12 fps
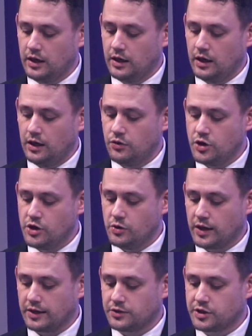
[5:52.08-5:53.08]
in the
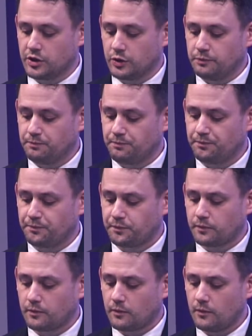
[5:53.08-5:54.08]
UK too.
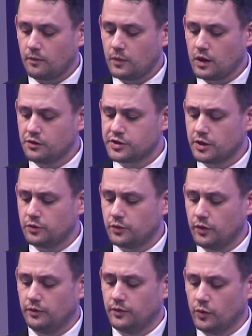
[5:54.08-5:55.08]
So
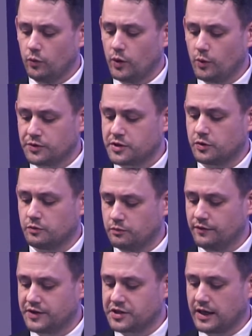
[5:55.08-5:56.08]
we want to
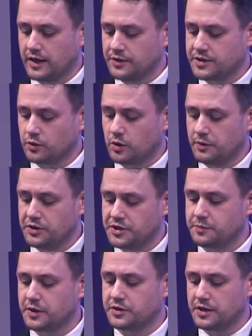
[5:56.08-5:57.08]
investigate incel communities
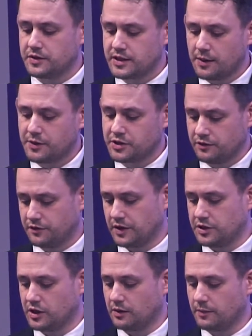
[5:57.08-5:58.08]
because they're damaging for
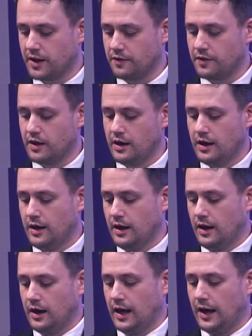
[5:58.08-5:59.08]
these young men
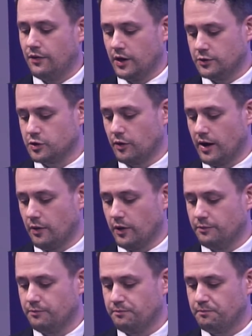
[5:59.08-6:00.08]
and those around
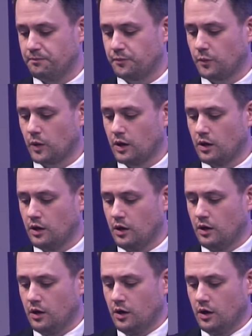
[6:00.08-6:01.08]
them.
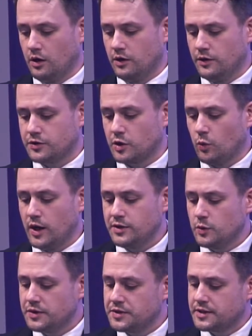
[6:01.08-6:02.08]
So where do
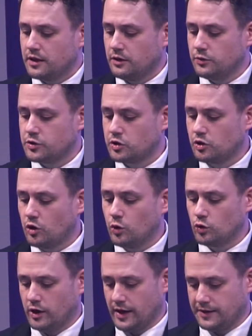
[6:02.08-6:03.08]
incels
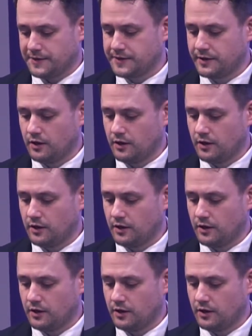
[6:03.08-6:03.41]
congregate